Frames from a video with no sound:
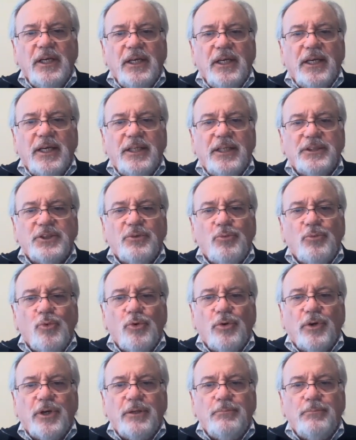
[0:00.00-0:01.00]
and has
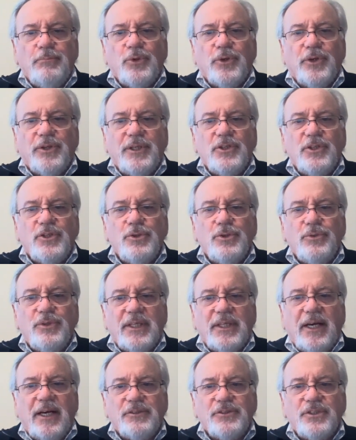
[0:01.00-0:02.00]
awarded more than
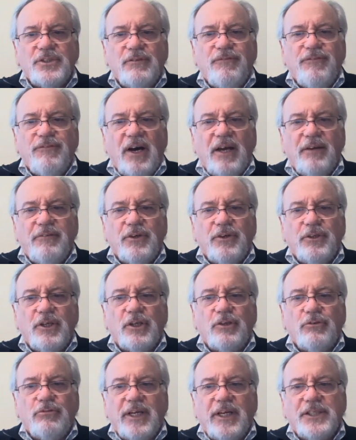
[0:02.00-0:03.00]
2,500
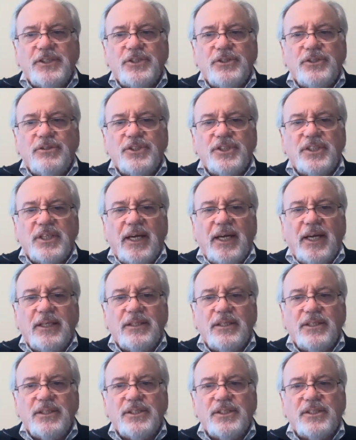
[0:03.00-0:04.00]
grants to
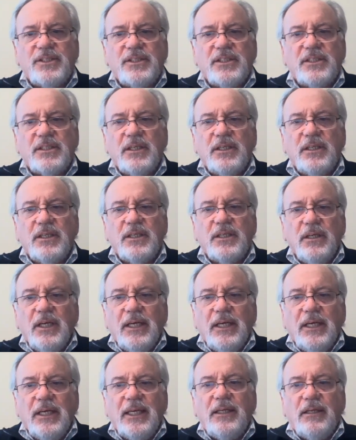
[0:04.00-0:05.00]
scientists
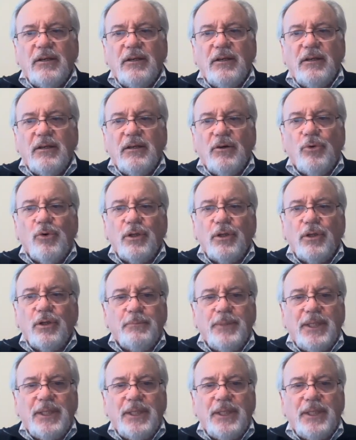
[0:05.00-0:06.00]
in all
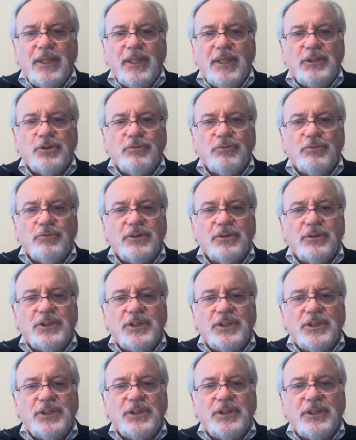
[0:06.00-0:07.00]
of the major
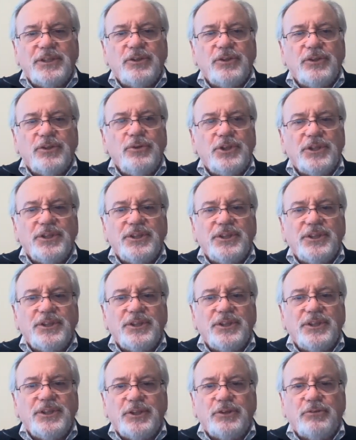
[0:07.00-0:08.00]
research
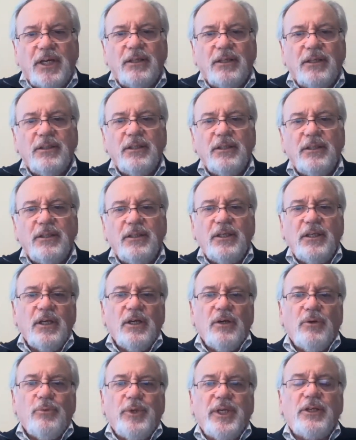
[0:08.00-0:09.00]
institutions in Israel.
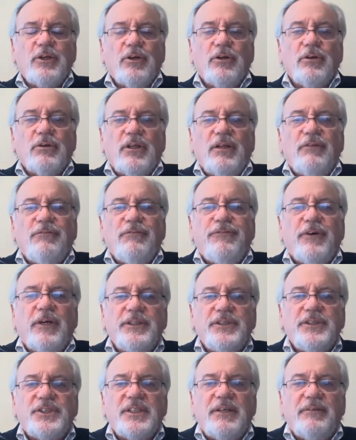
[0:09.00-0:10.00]
We currently
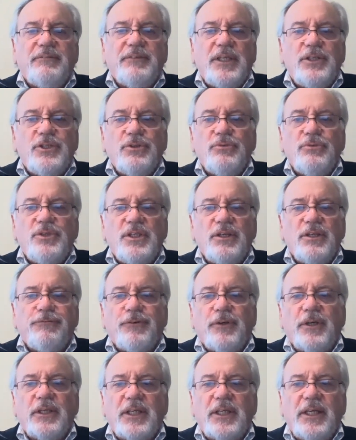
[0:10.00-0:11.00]
fund 72
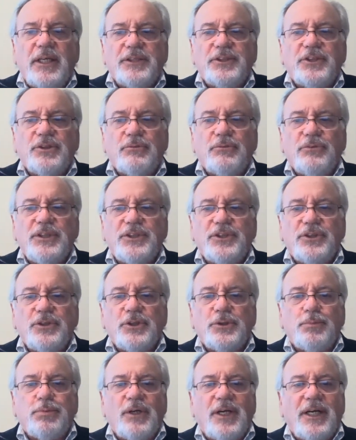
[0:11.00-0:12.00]
different cancer
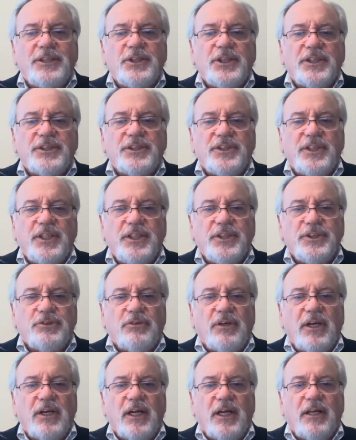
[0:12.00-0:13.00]
research projects in
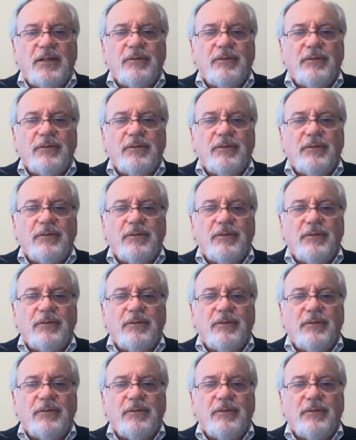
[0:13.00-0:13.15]
Israel.